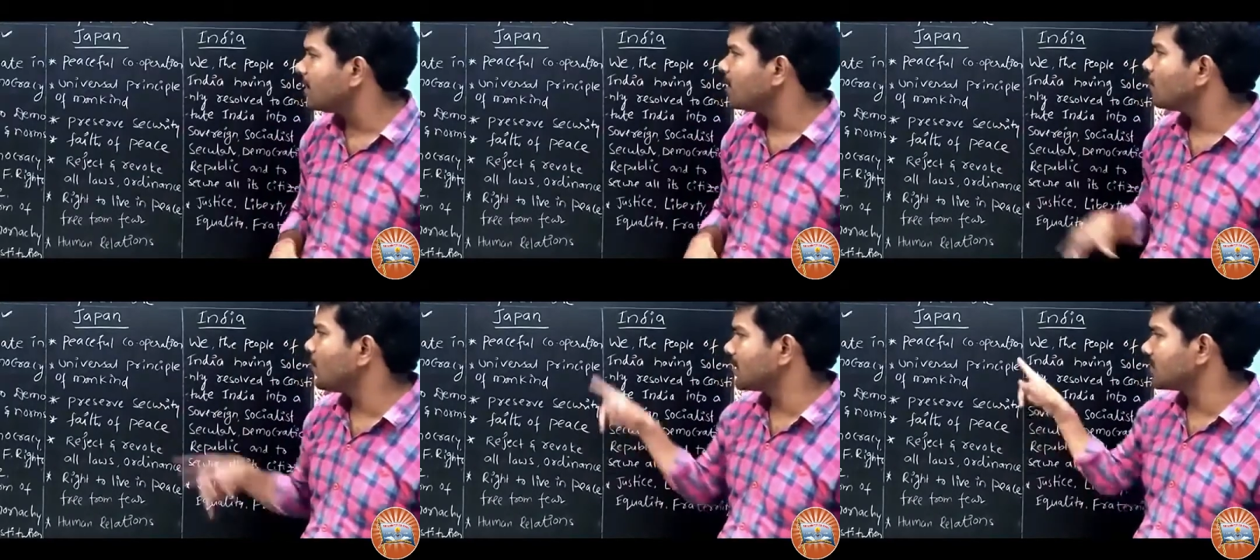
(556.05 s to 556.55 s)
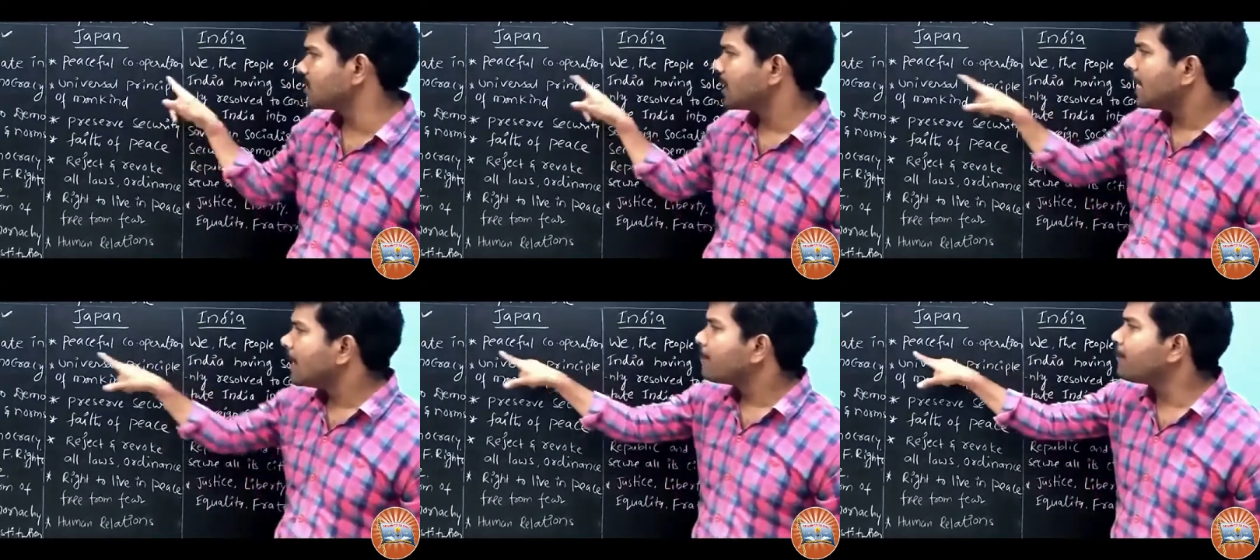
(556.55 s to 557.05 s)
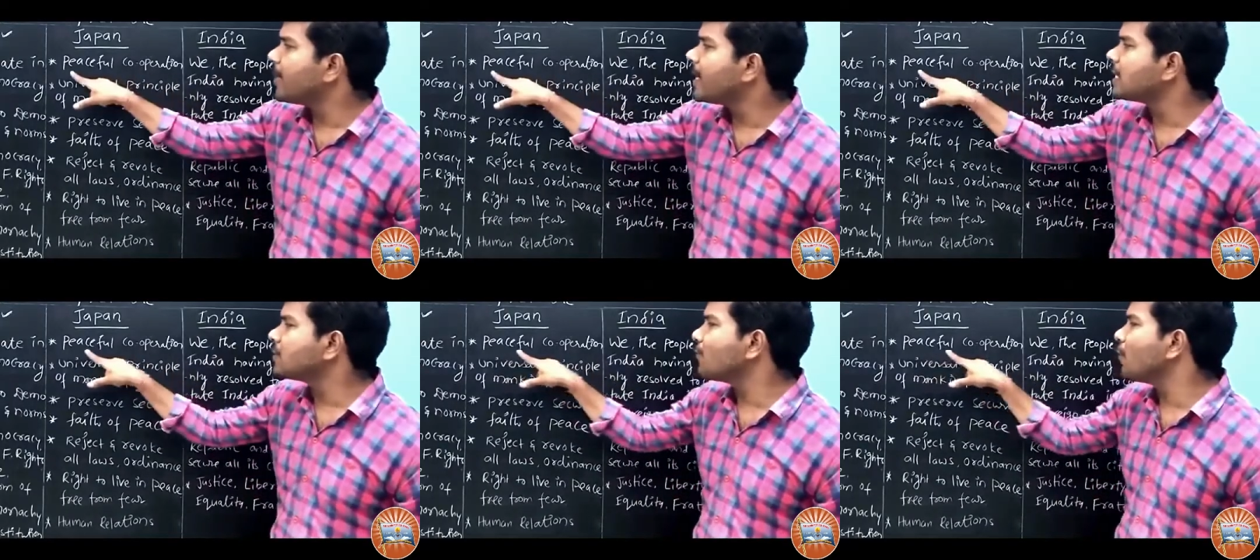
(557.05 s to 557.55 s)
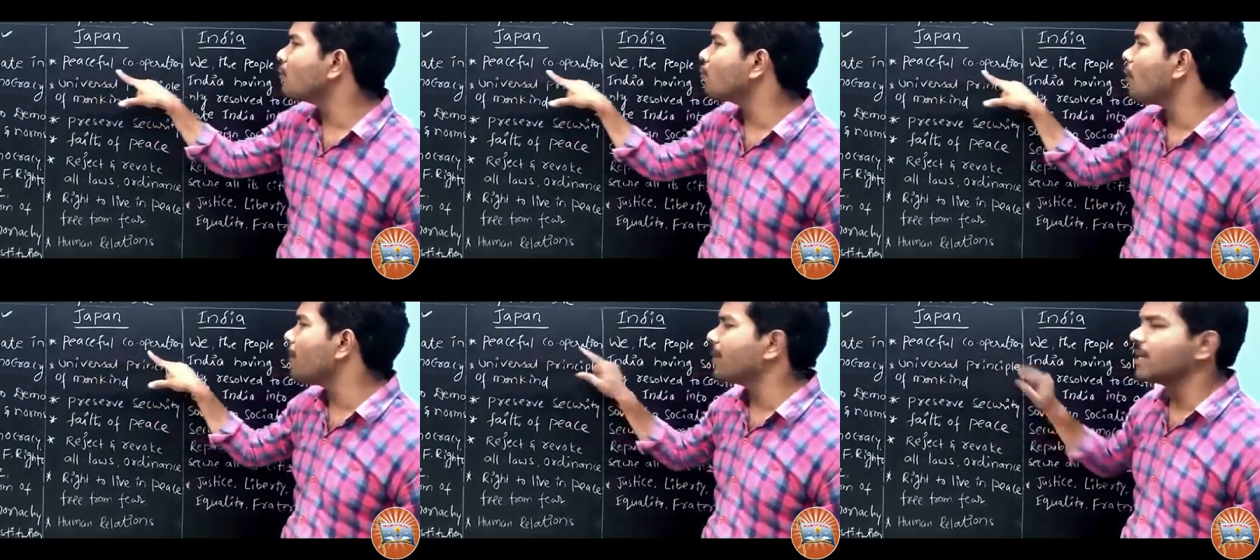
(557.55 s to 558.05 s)
First, peaceful
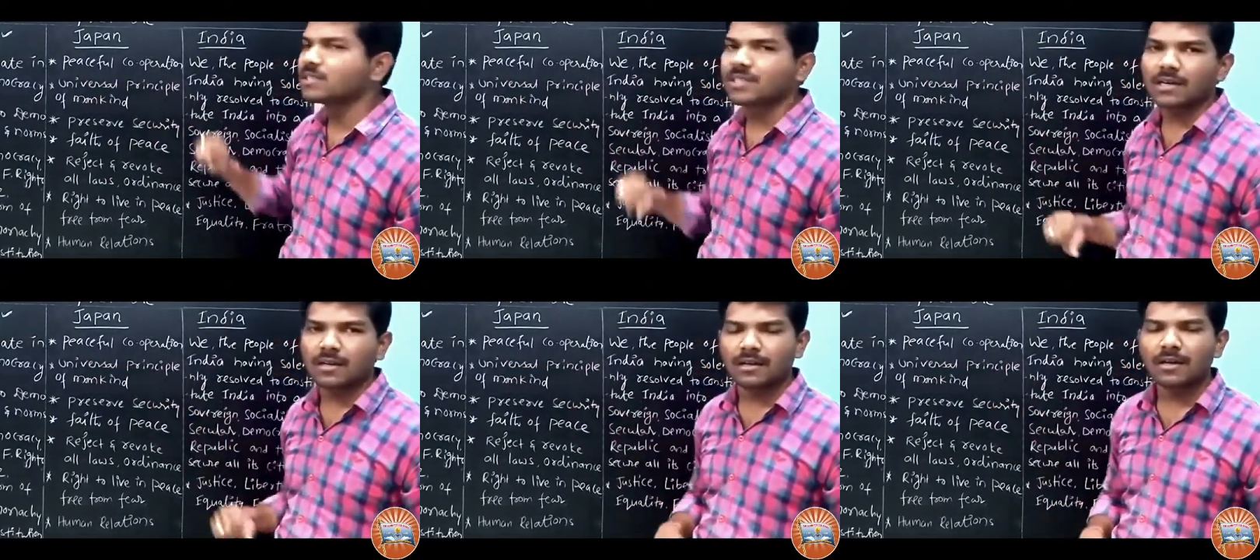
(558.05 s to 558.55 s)
cooperation.